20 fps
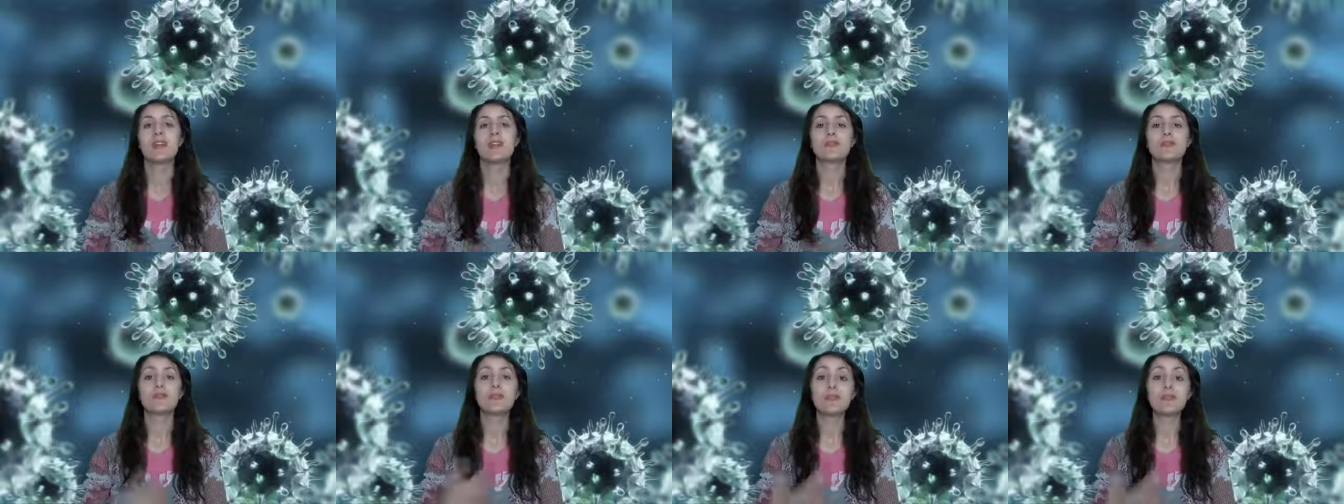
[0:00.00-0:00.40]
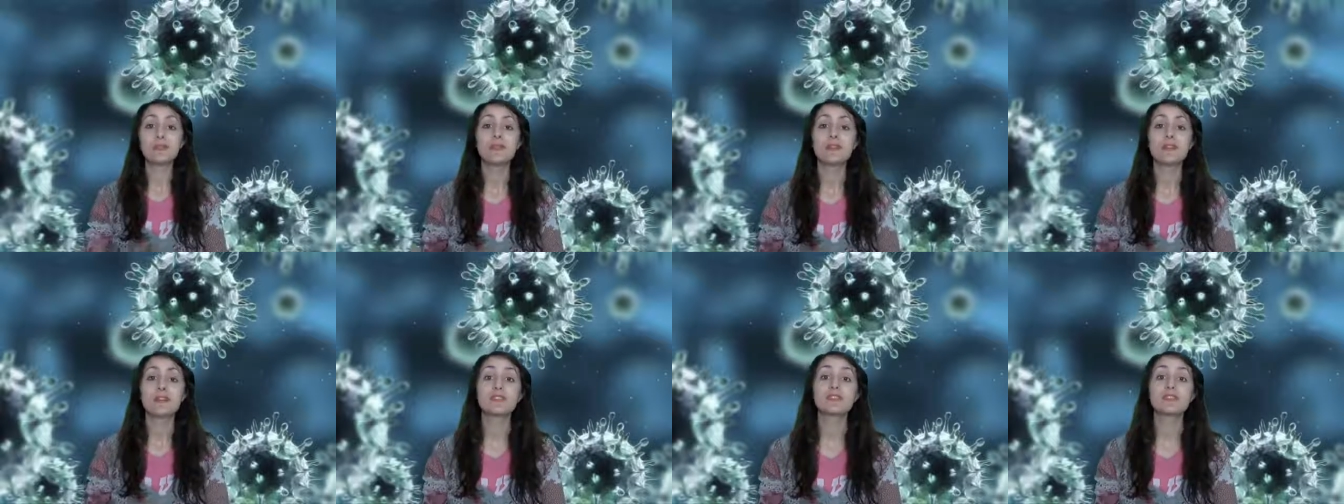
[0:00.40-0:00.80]

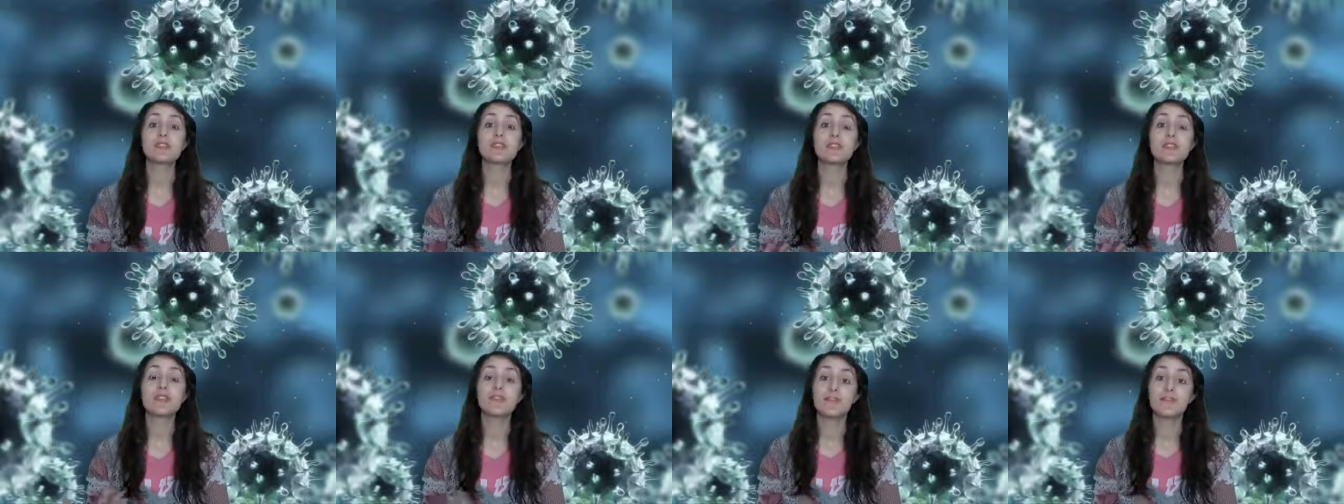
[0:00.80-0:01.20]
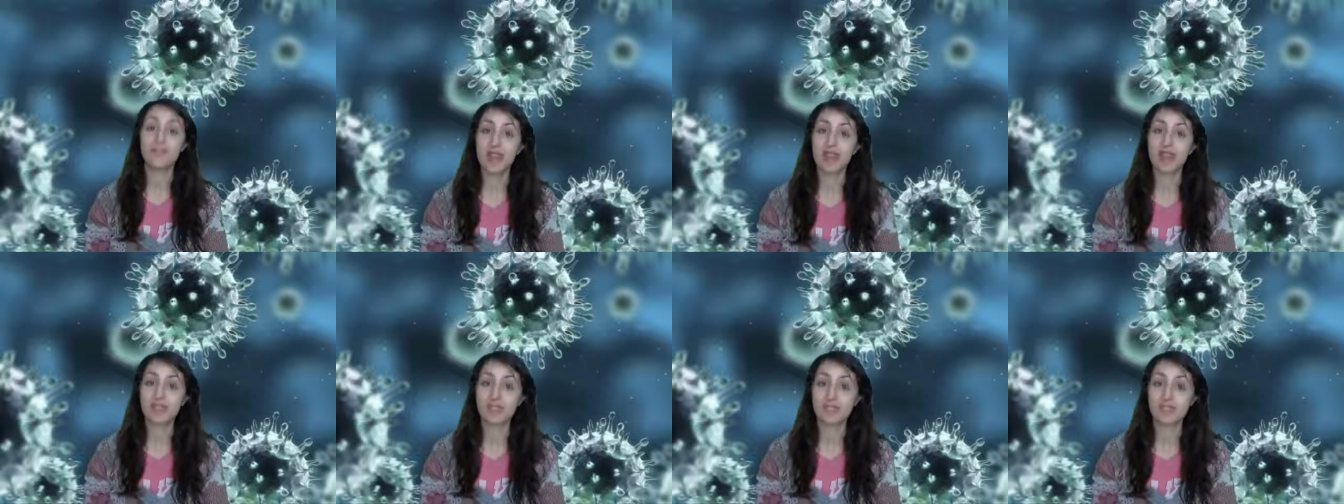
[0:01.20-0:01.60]
respiratory
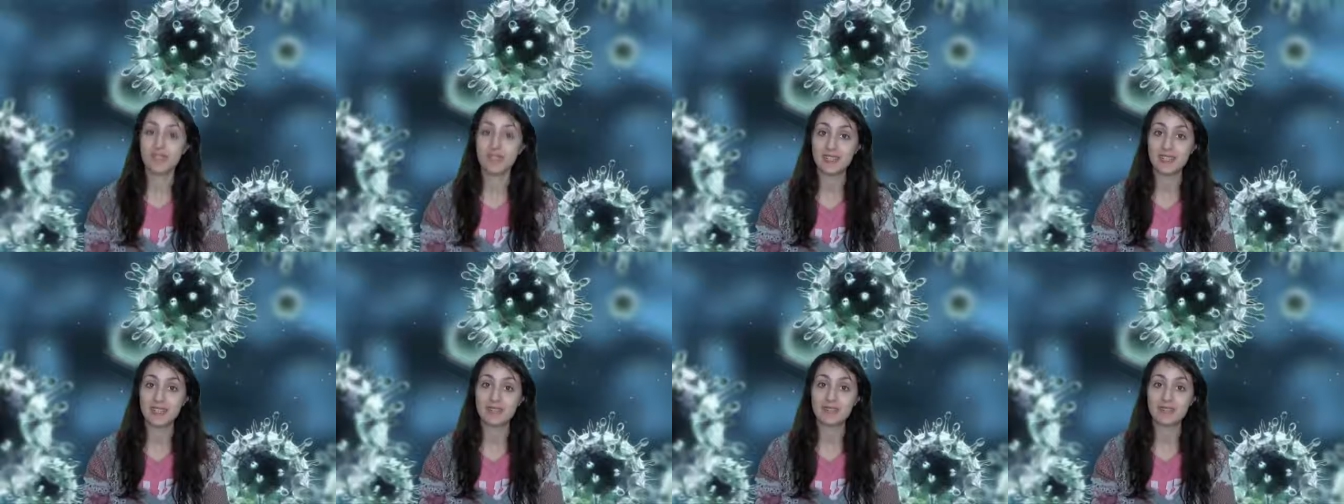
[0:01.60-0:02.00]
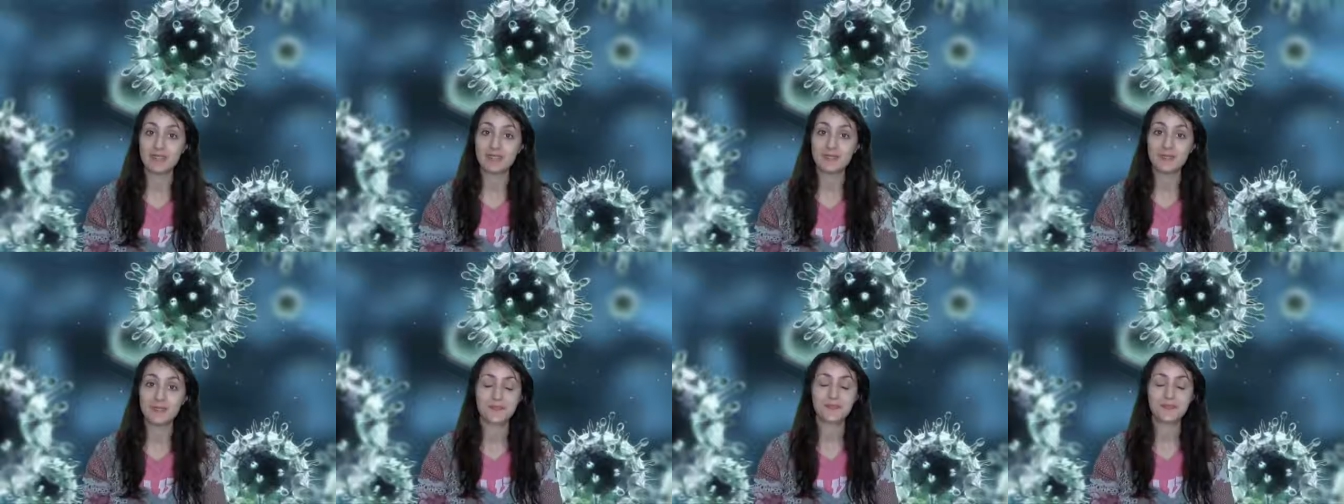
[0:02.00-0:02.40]

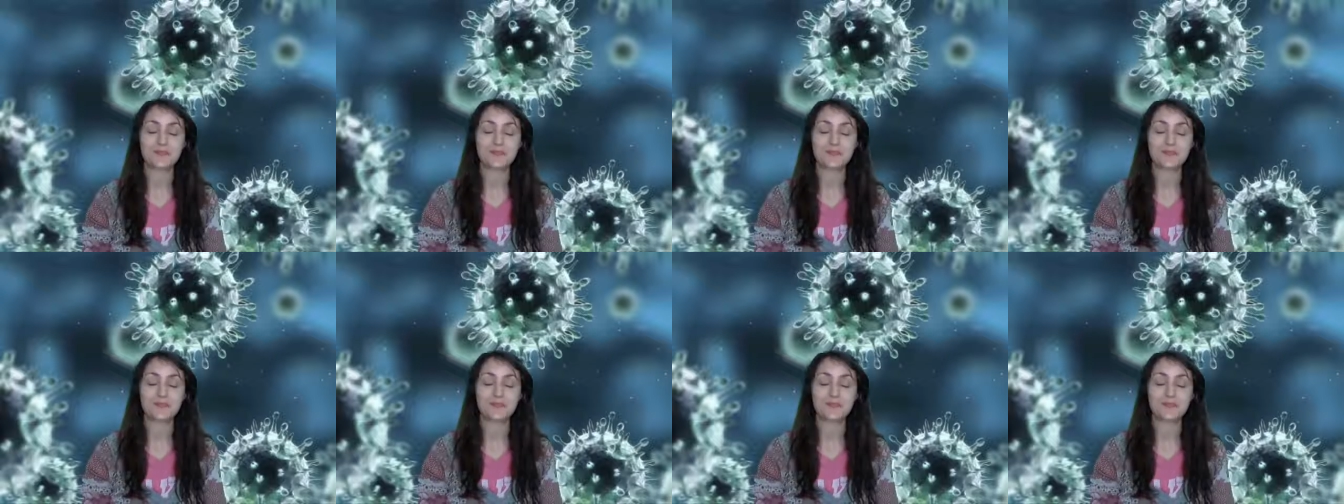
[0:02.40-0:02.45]
viruses.